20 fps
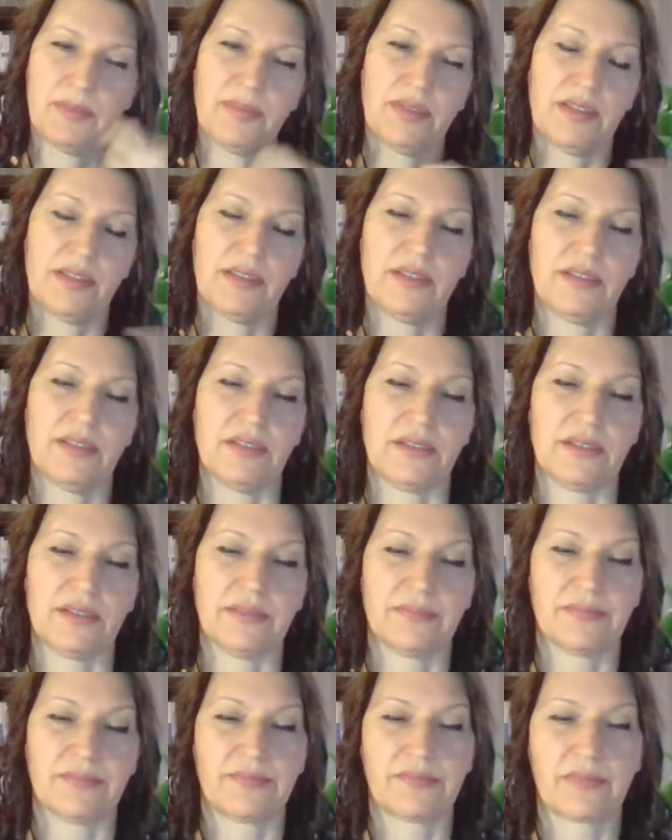But
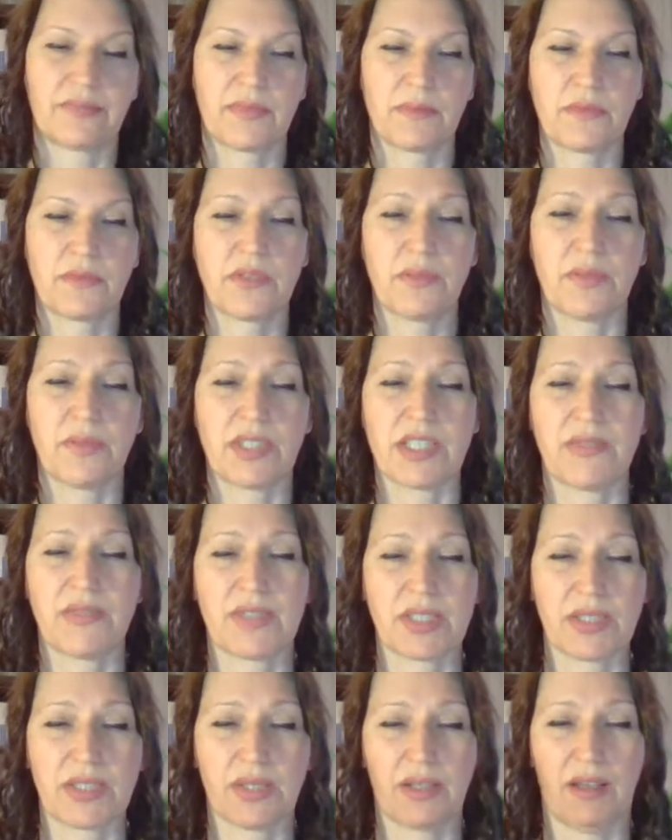I'm sure most of
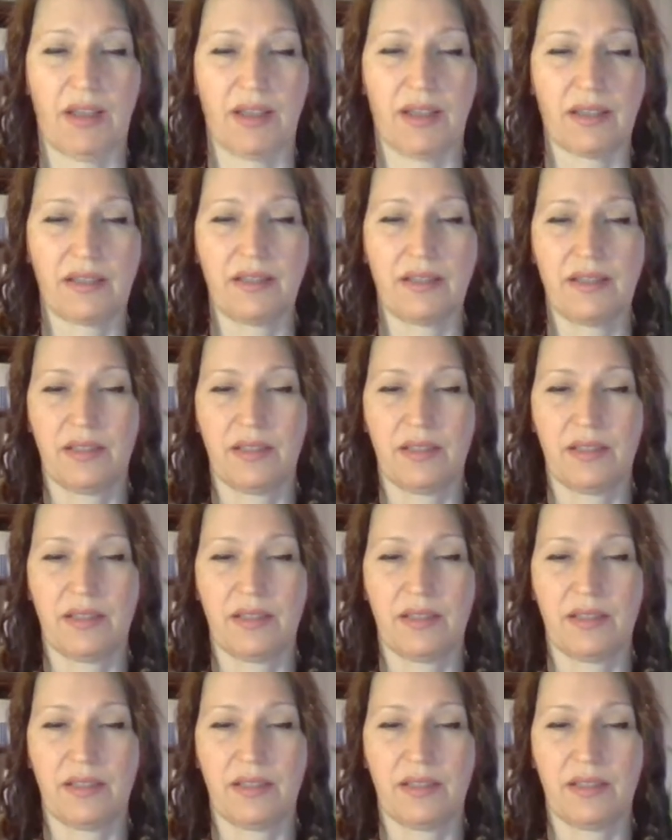us don't like